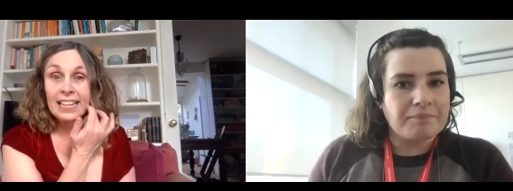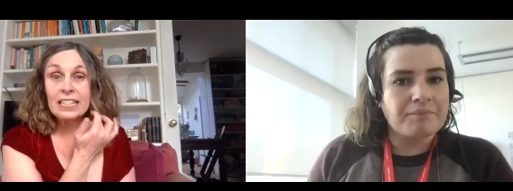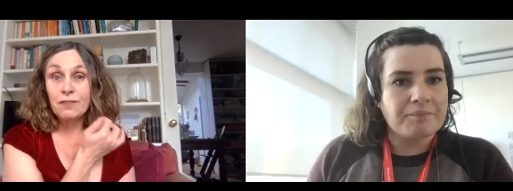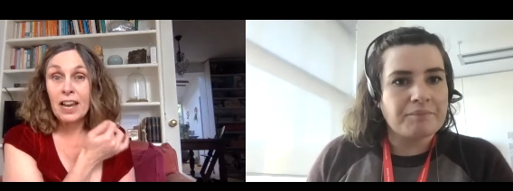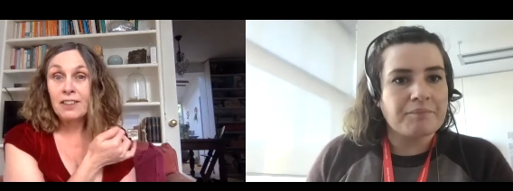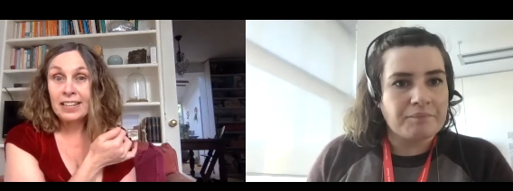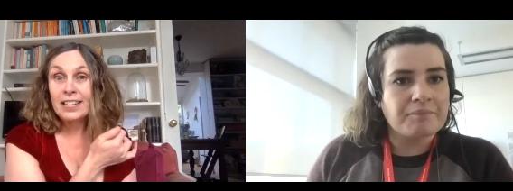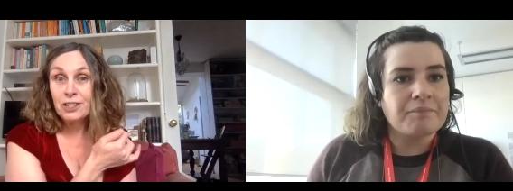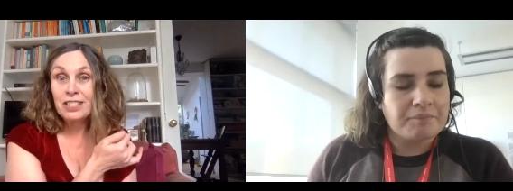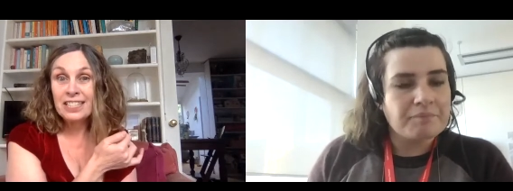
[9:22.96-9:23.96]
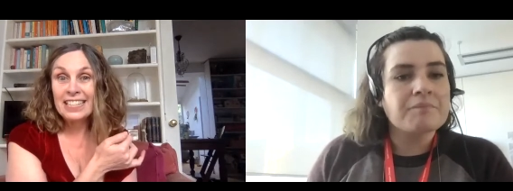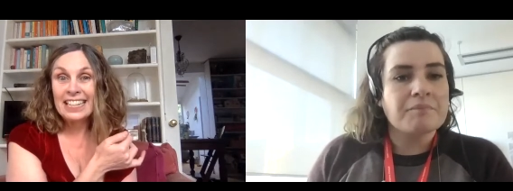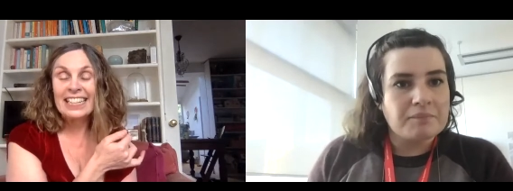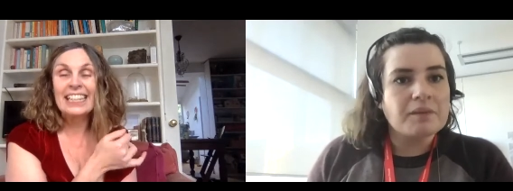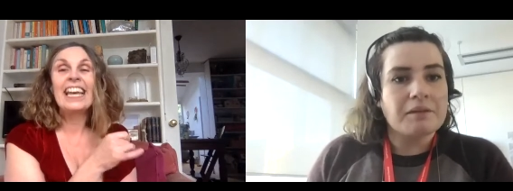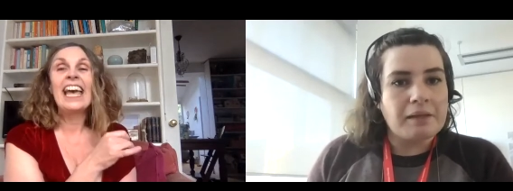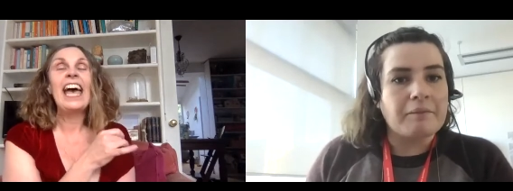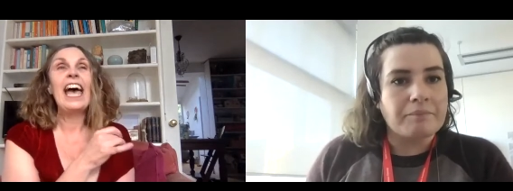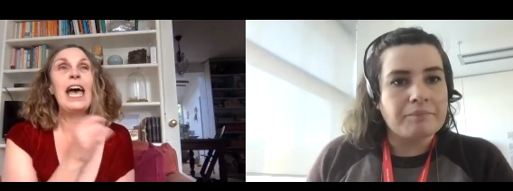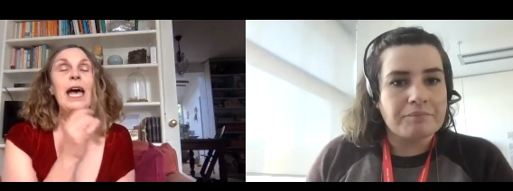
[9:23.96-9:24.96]
Speaker 1: is very interesting. Yeah.
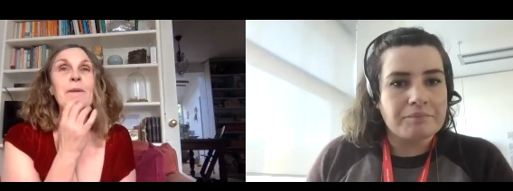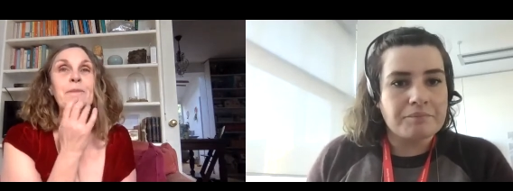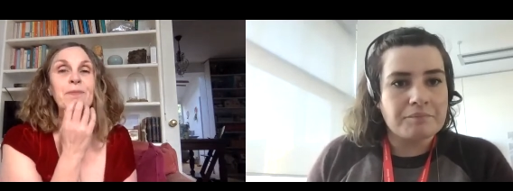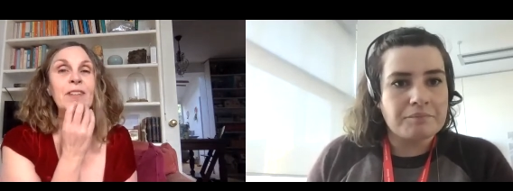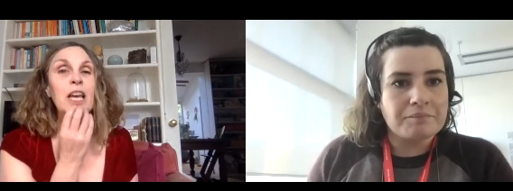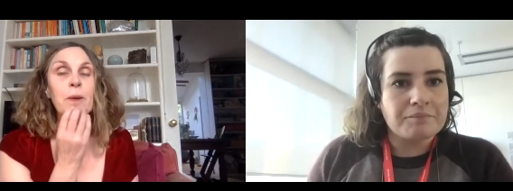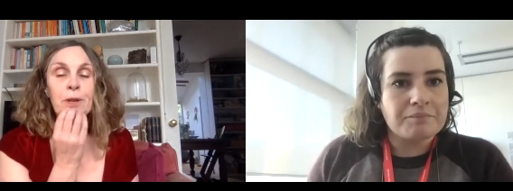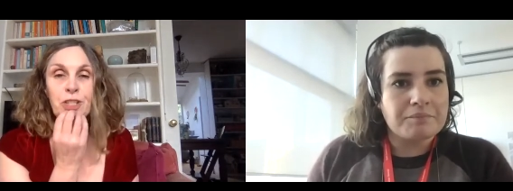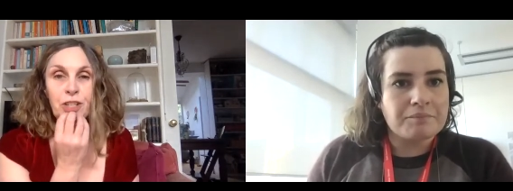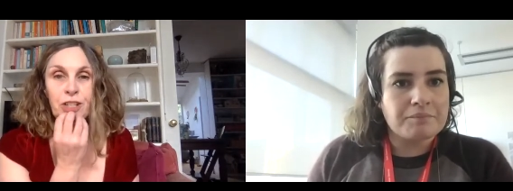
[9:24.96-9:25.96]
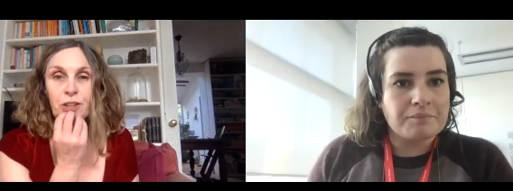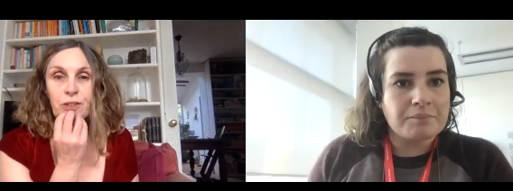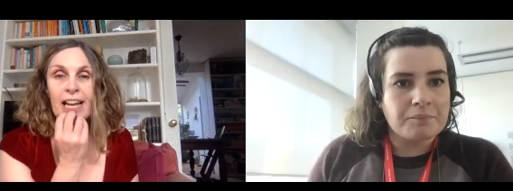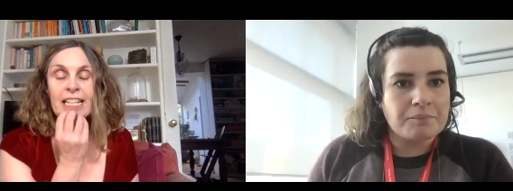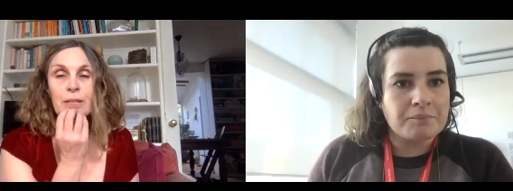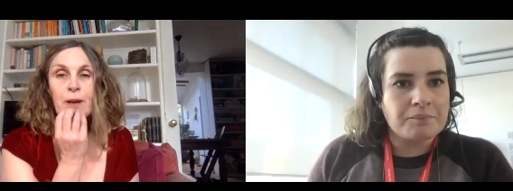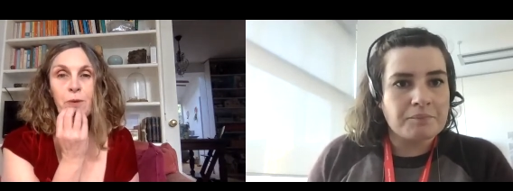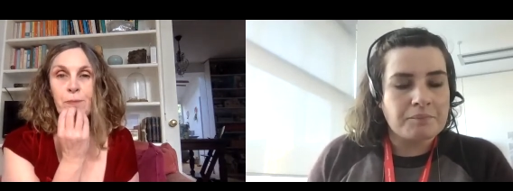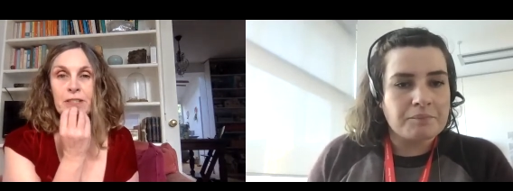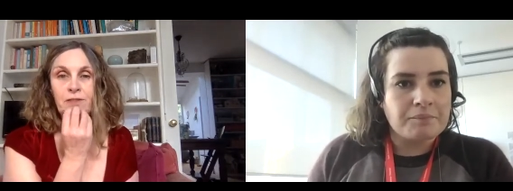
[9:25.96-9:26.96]
Um, but you're, you're right about
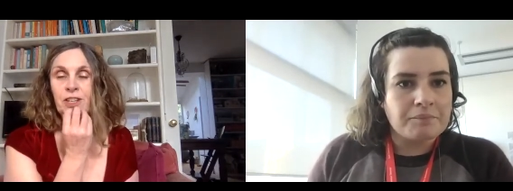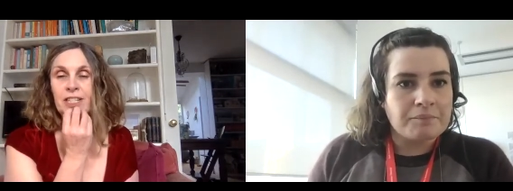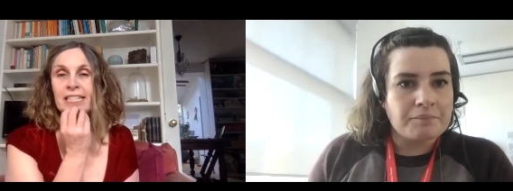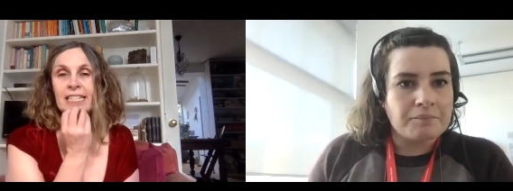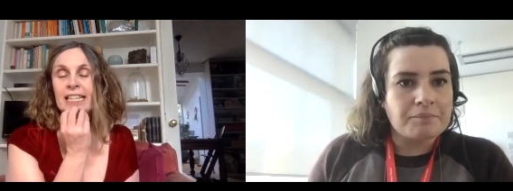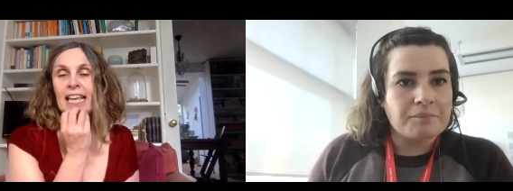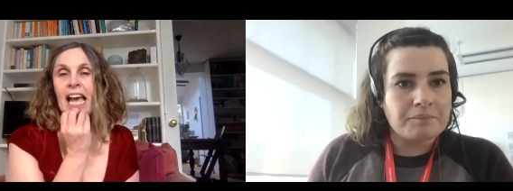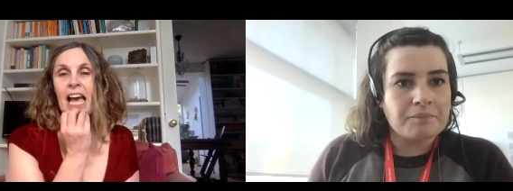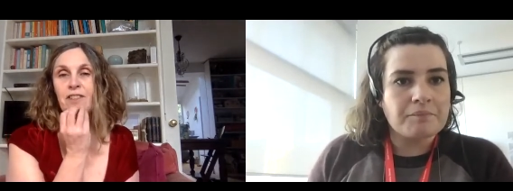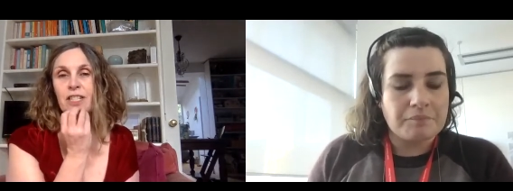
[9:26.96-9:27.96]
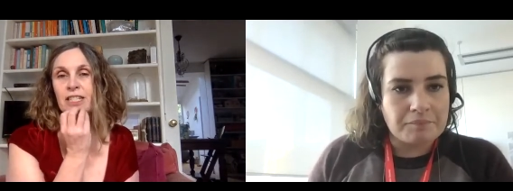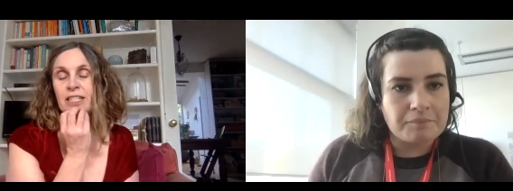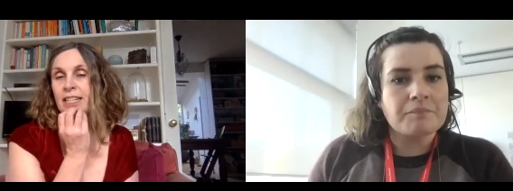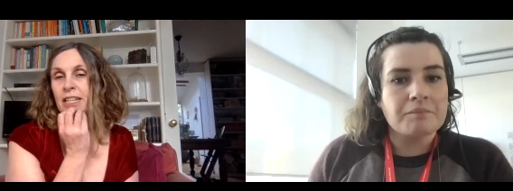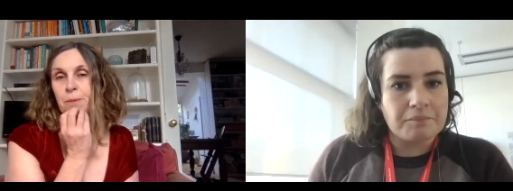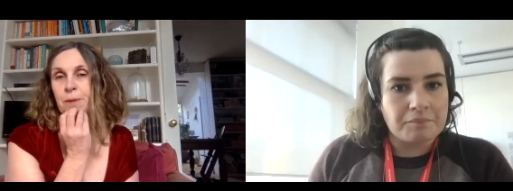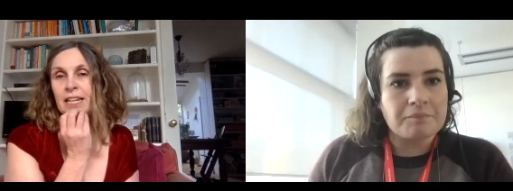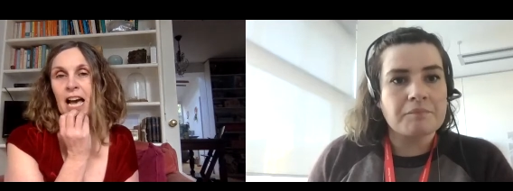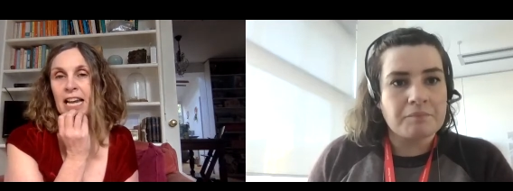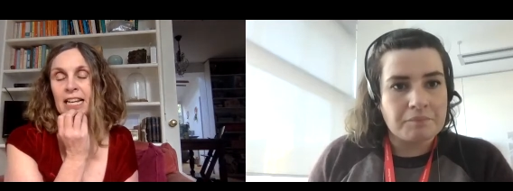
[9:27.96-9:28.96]
women's voices that they haven't been
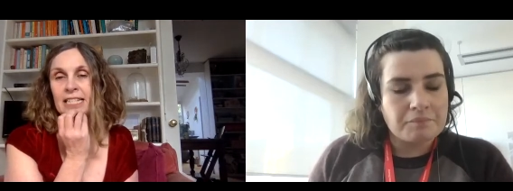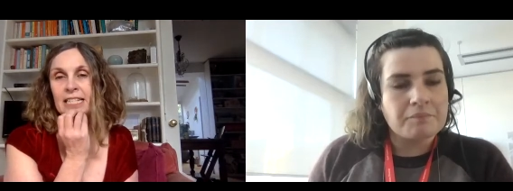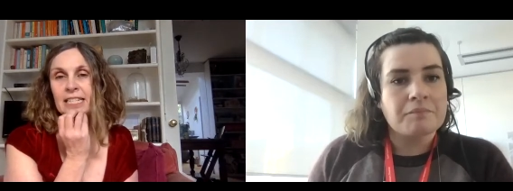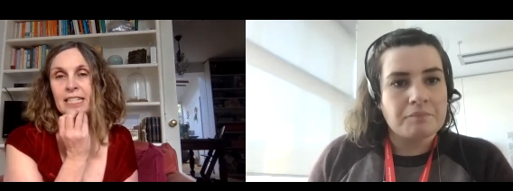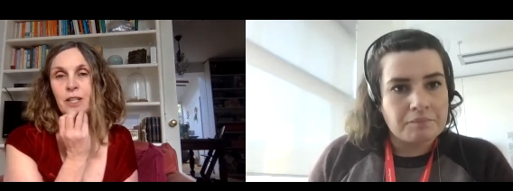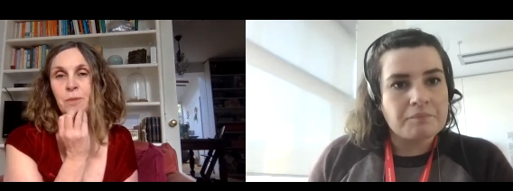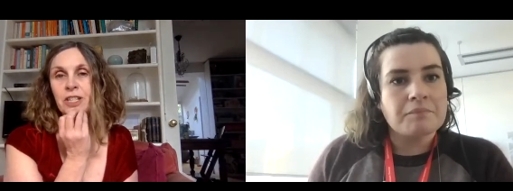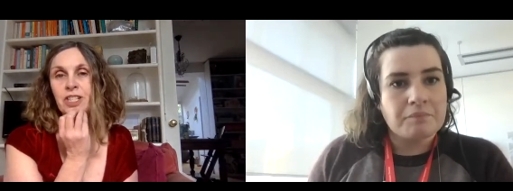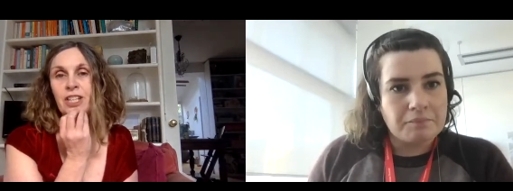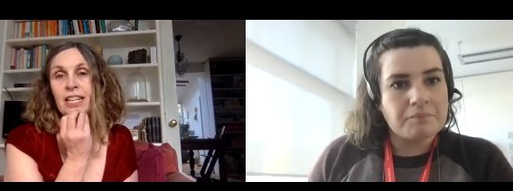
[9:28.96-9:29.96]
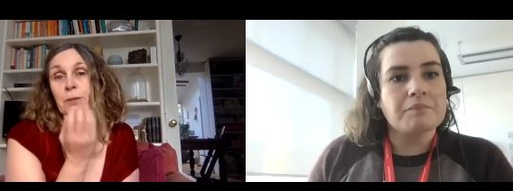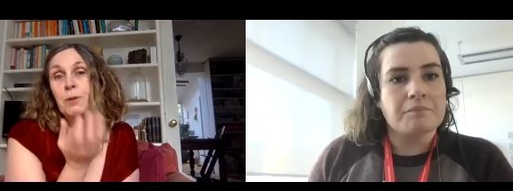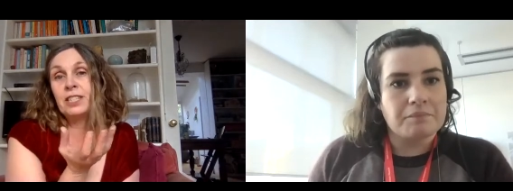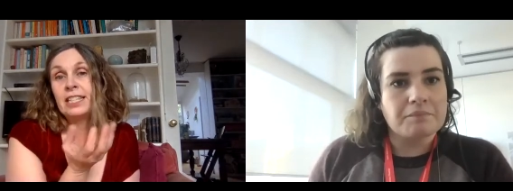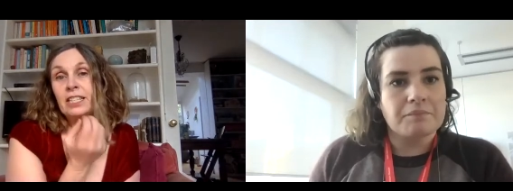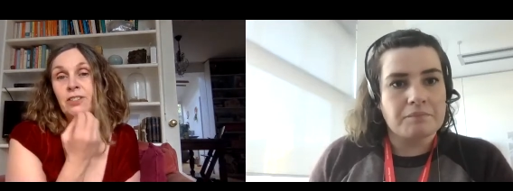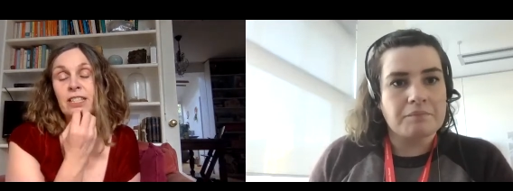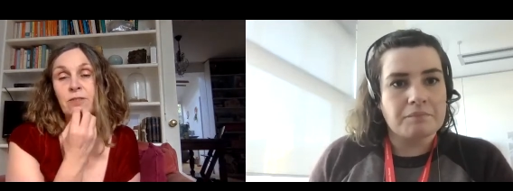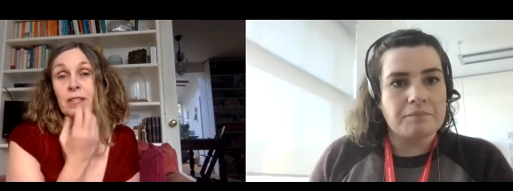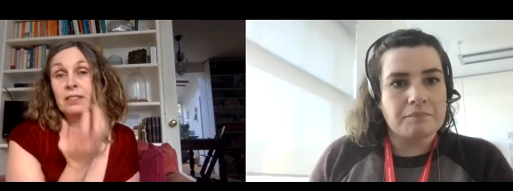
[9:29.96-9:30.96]
highlighted so much. I suppose history is
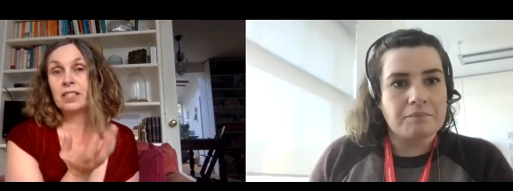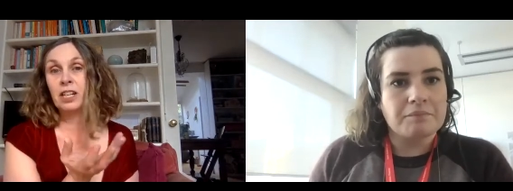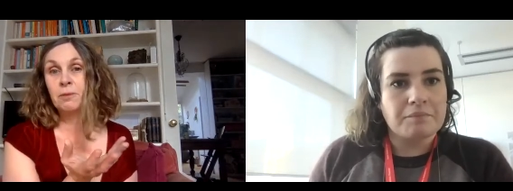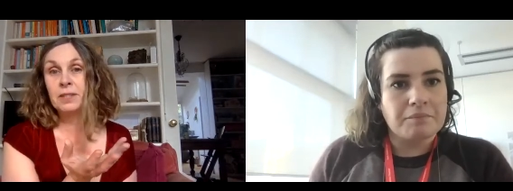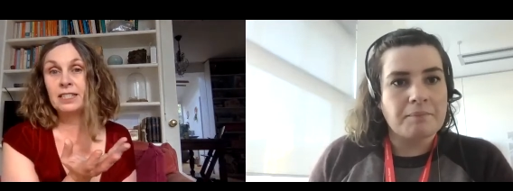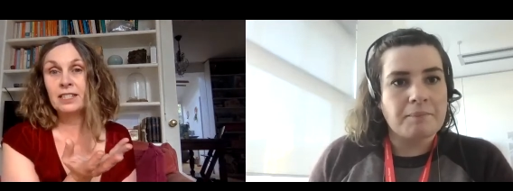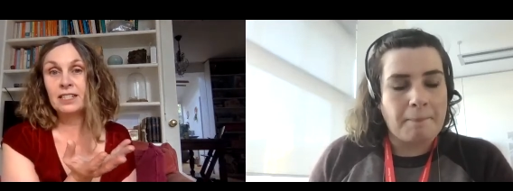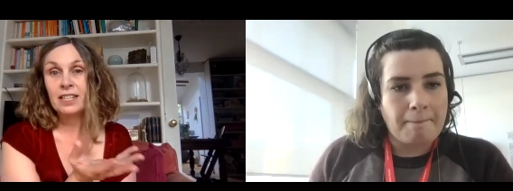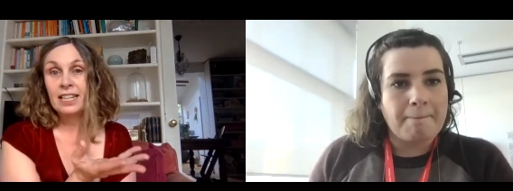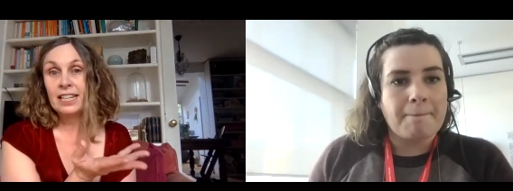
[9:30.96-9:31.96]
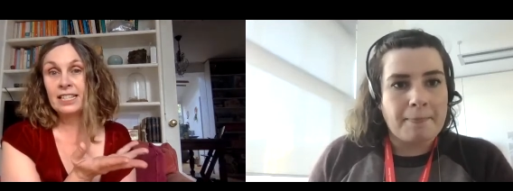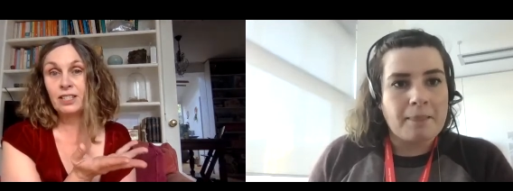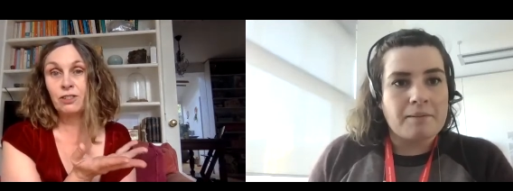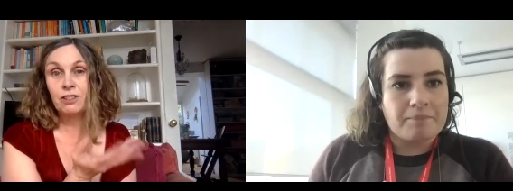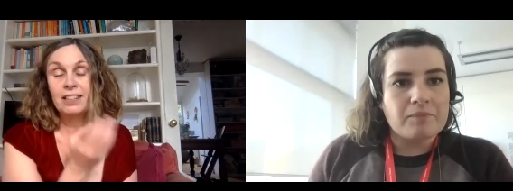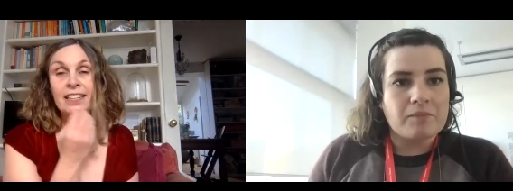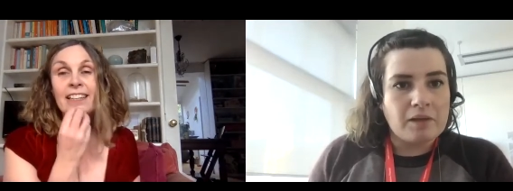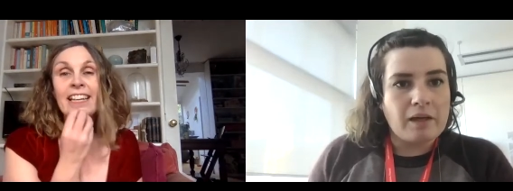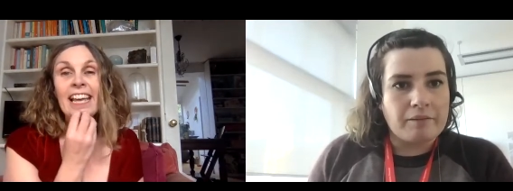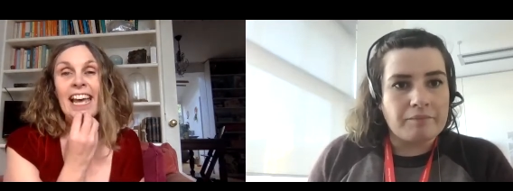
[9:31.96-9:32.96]
well, the term isn't it? His story.
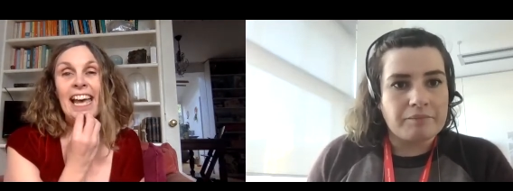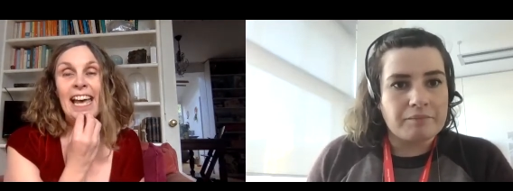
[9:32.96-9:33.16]
Yeah.